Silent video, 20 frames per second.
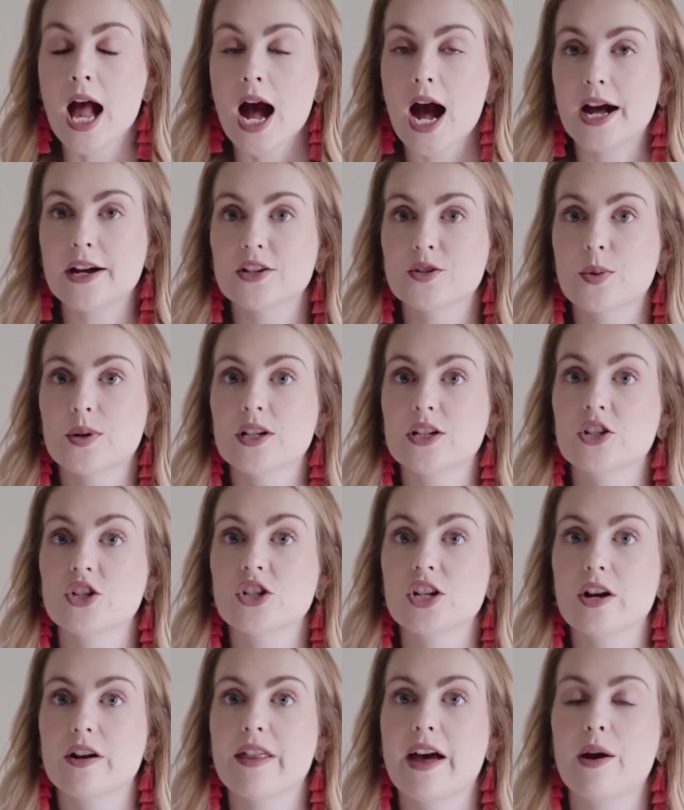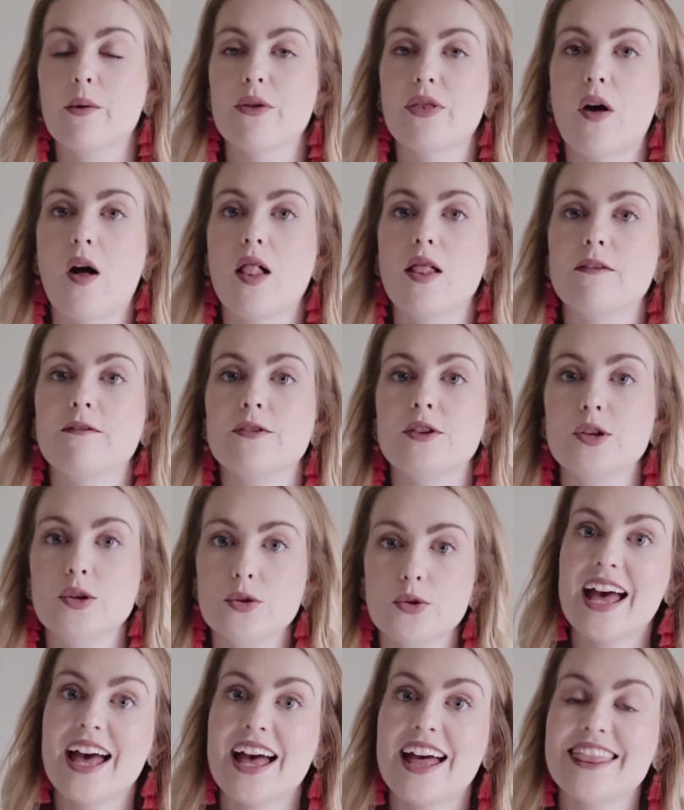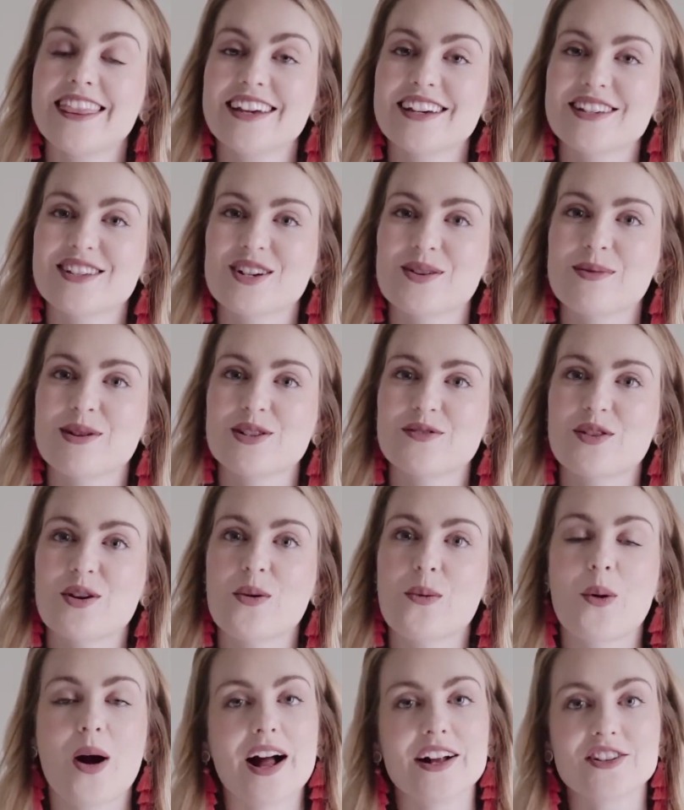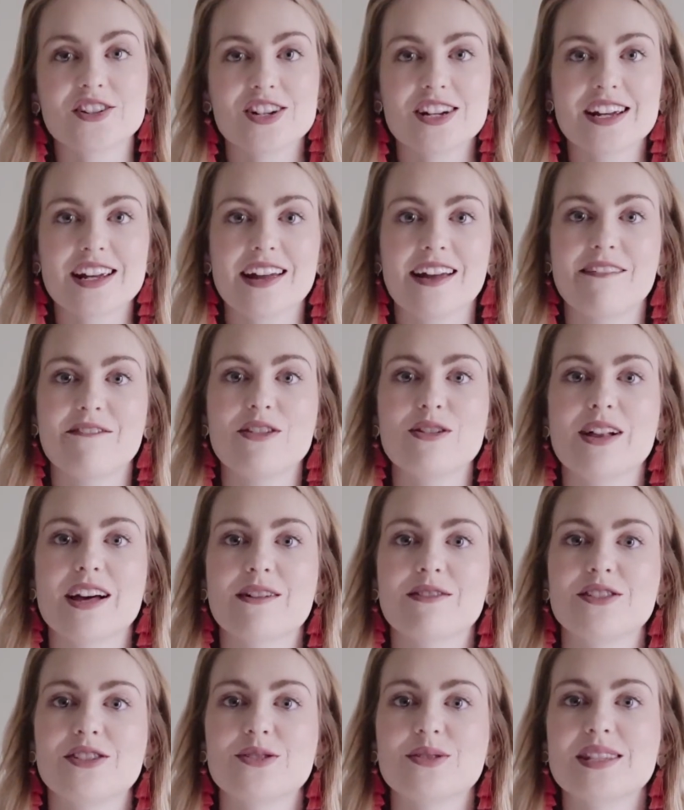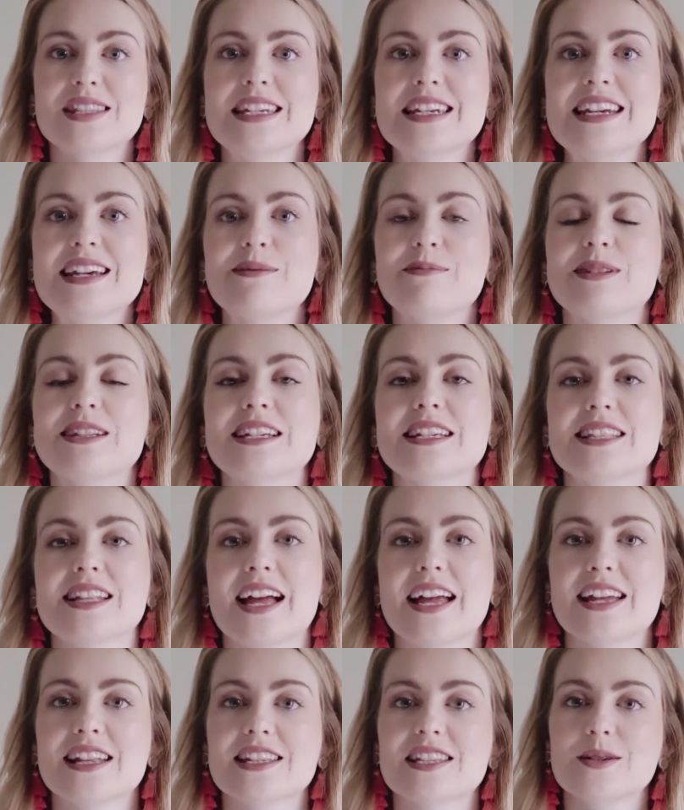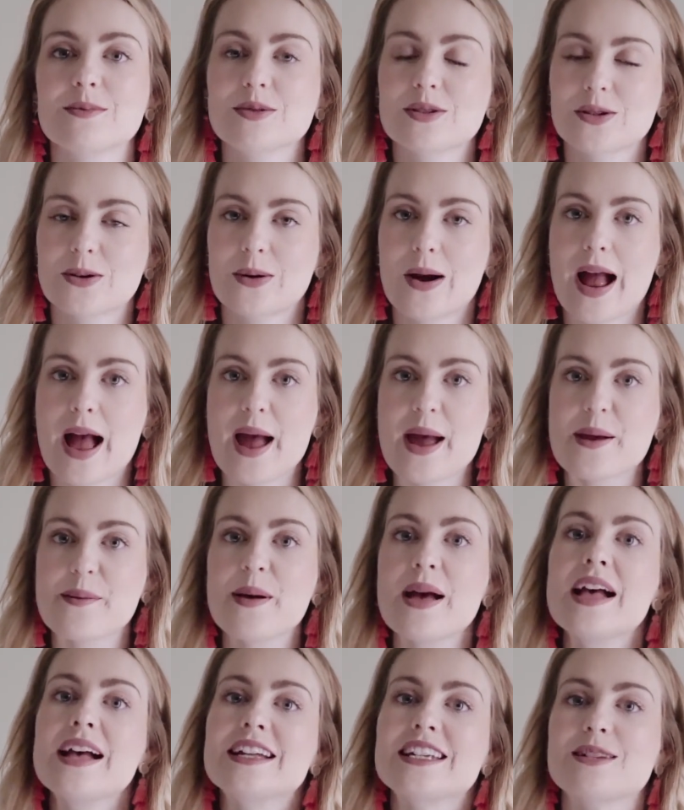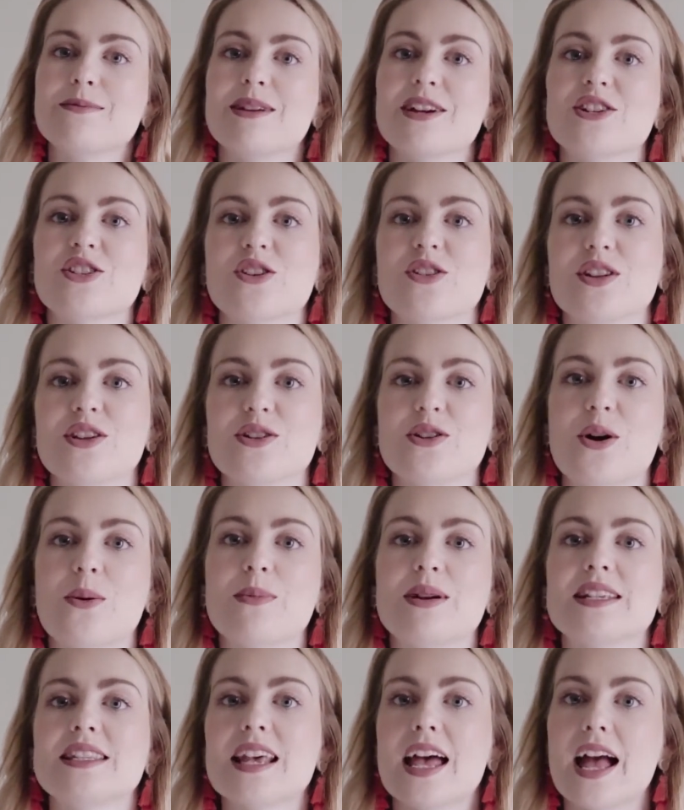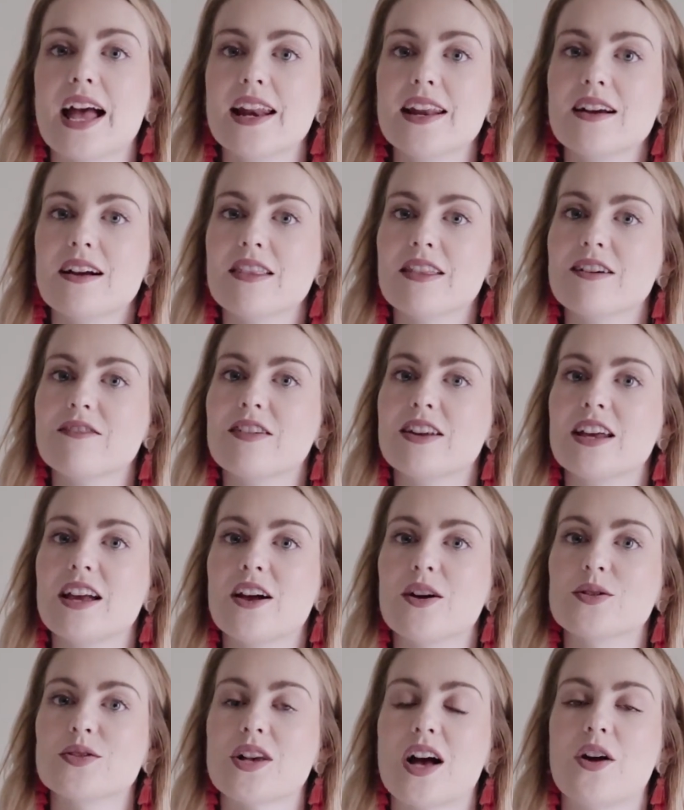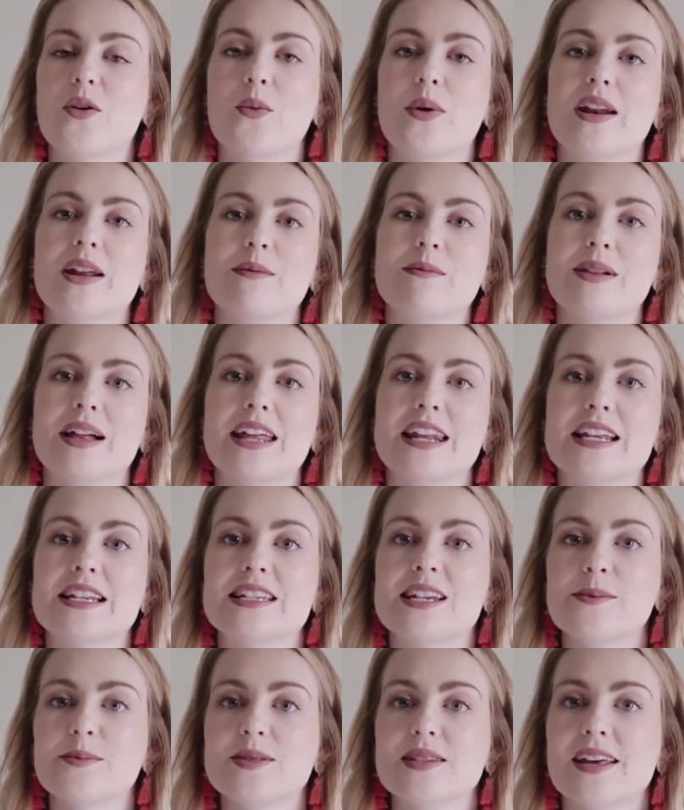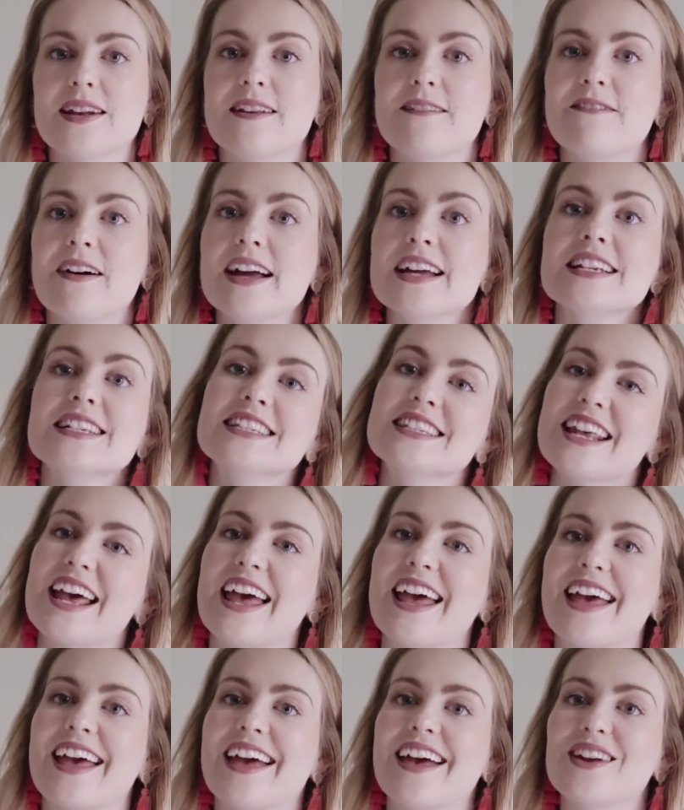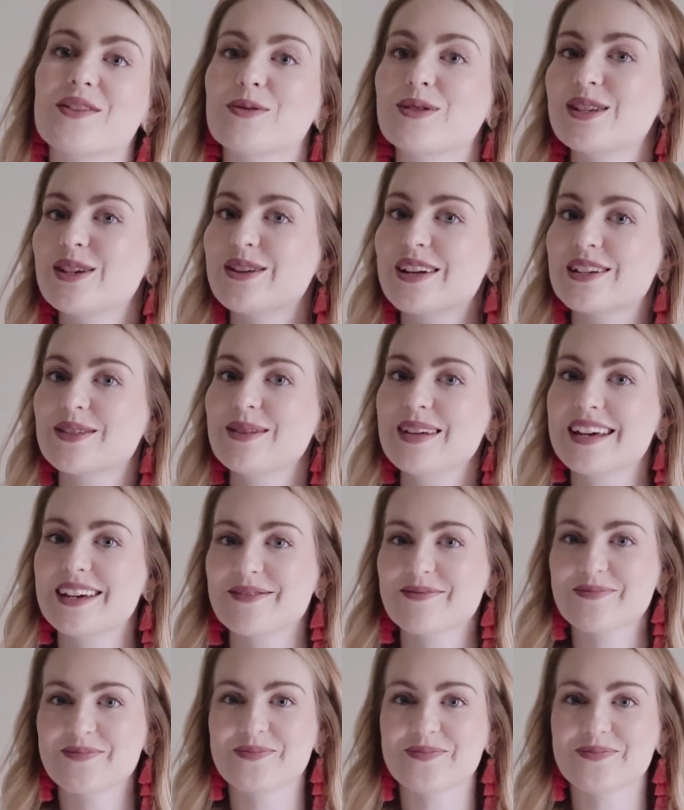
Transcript: I just wanted to share that with all of you. Thanks so much for watching. If you like what you see, please like and subscribe to make sure that you don't miss any other videos on wedding planning tips and advice, and we'll see you